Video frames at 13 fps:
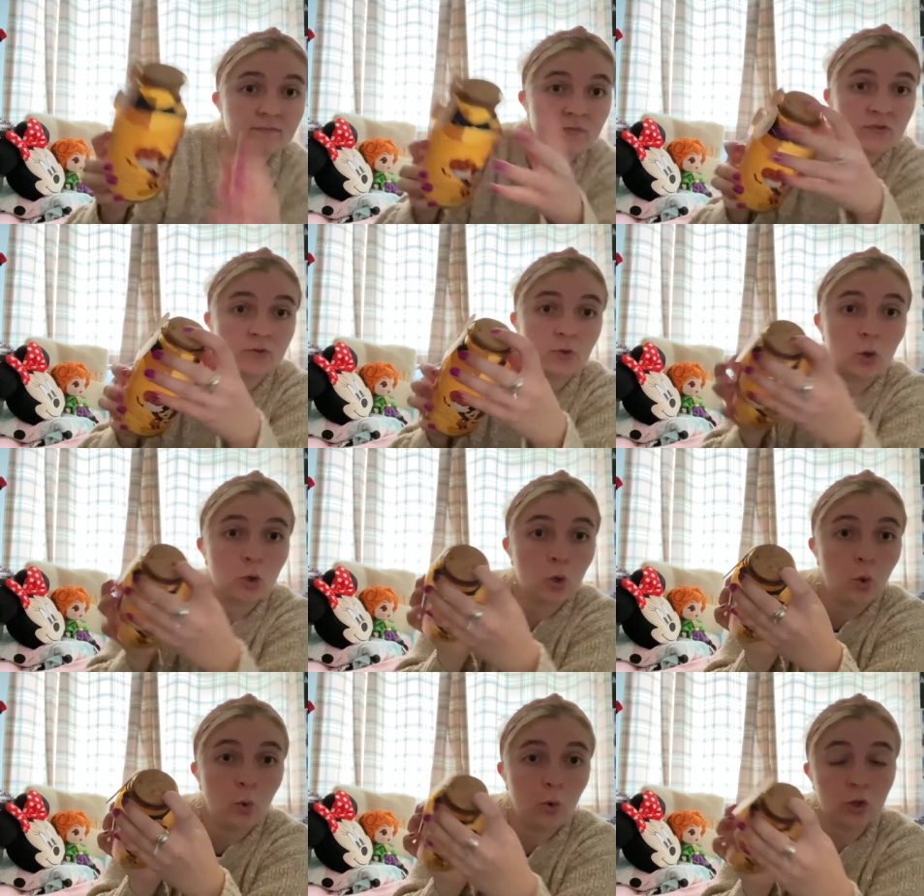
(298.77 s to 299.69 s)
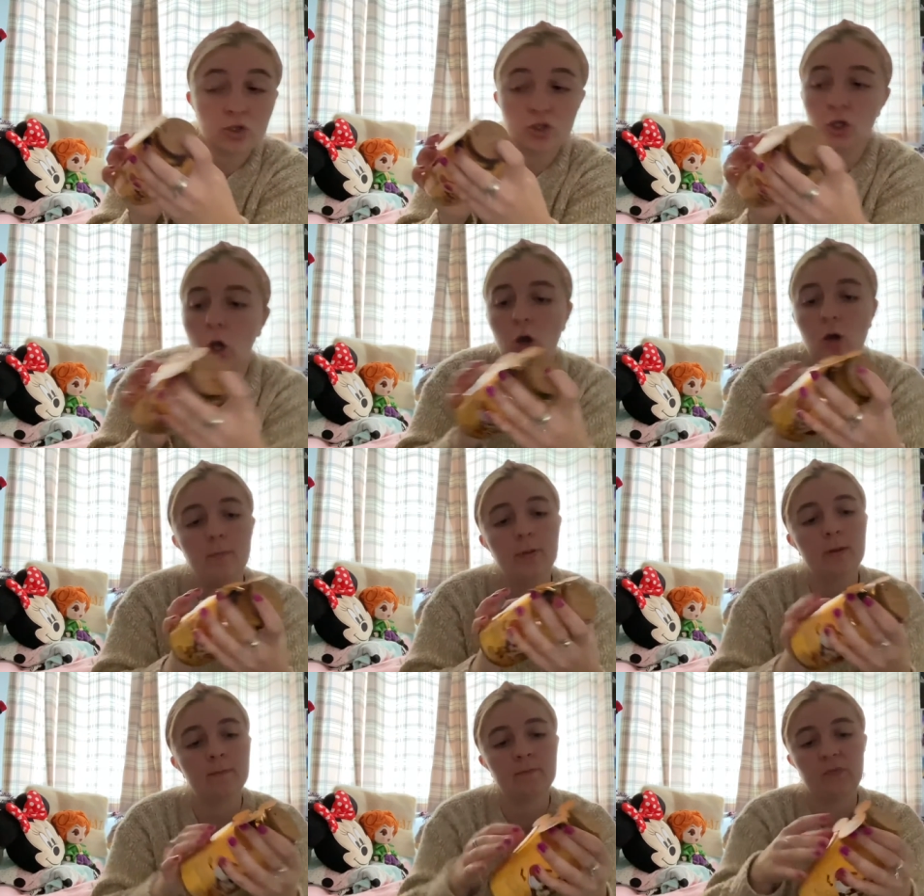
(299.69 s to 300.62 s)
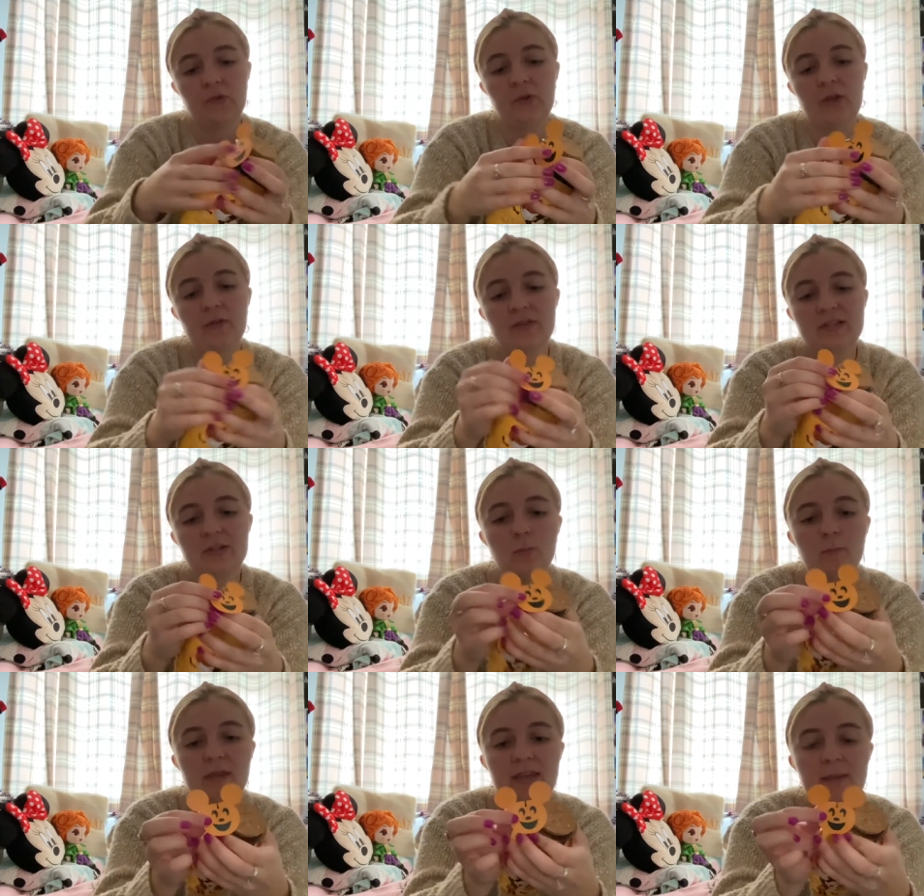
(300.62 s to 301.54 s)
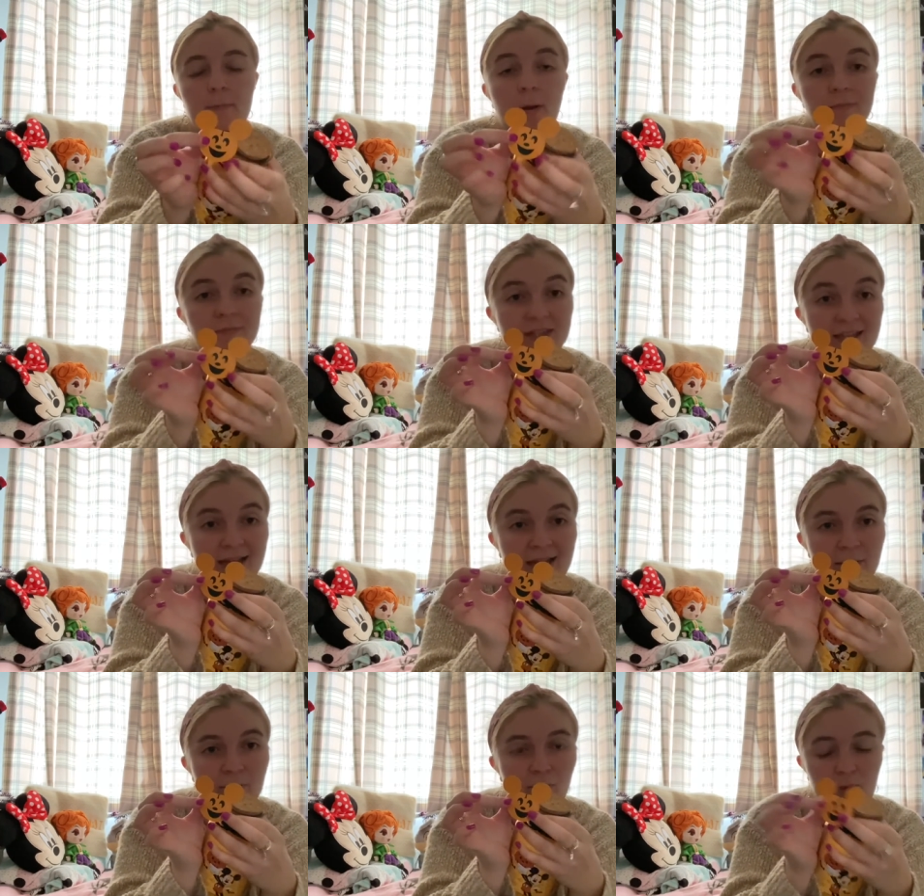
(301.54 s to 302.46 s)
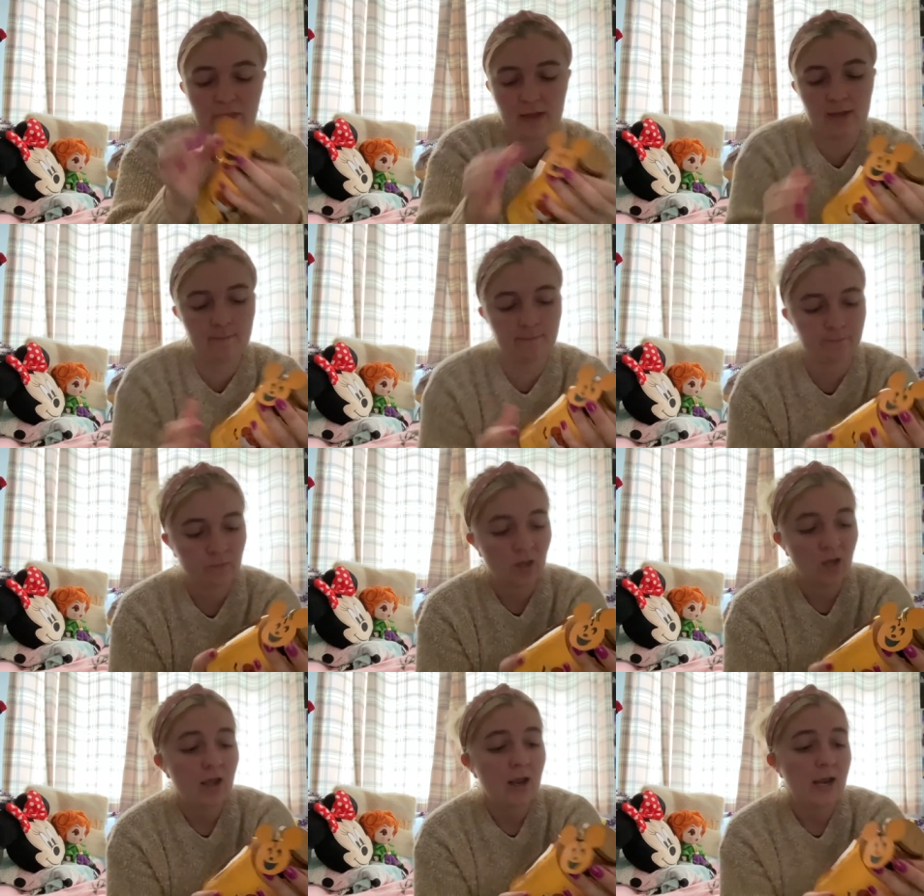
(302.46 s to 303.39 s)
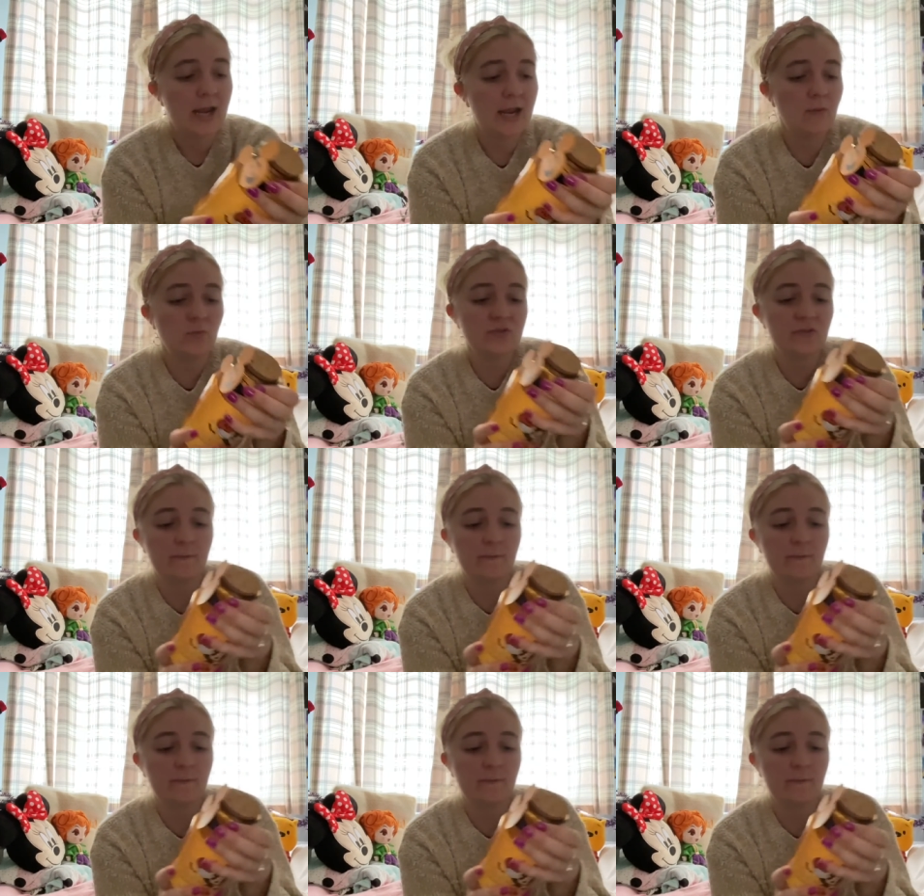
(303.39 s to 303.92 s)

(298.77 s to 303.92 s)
It's got a cork top. You get this little Mickey pumpkin label with it. It was